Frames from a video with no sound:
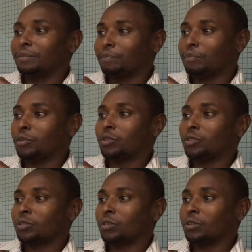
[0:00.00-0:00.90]
more
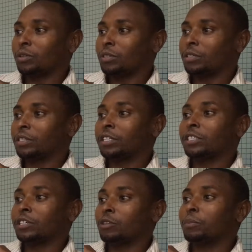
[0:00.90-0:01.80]
so on
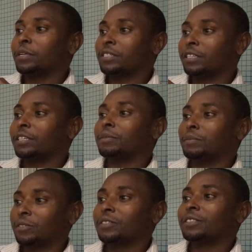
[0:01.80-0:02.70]
resettlement
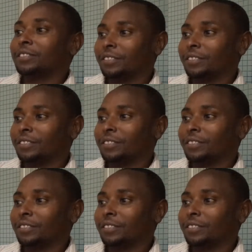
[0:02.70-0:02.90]
schemes.